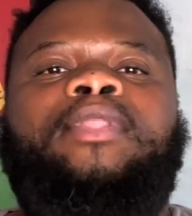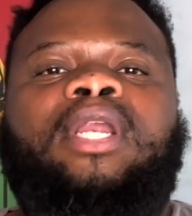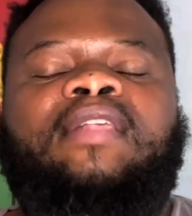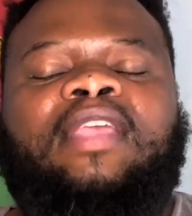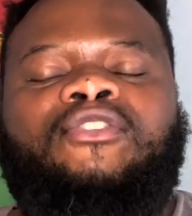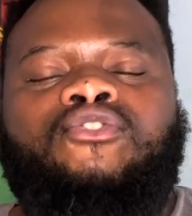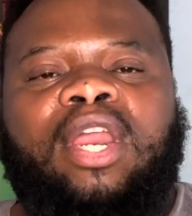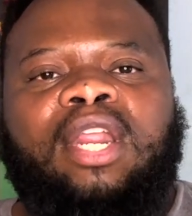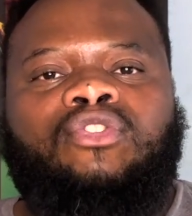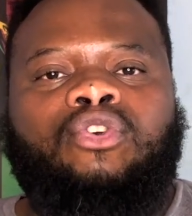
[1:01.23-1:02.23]
let's get straight
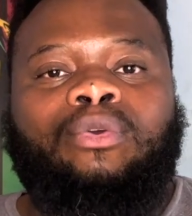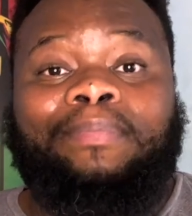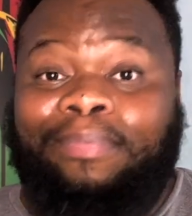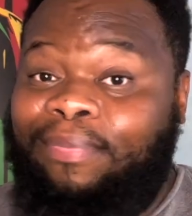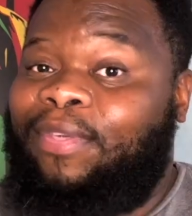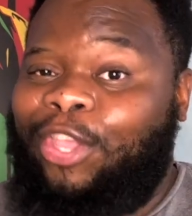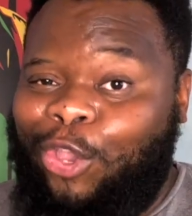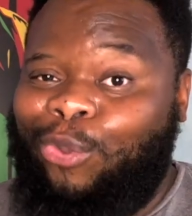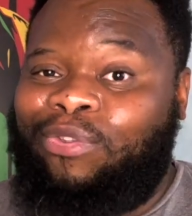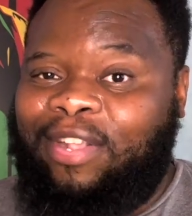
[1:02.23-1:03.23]
into the
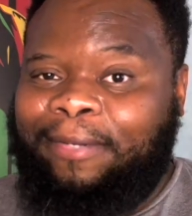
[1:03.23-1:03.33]
news.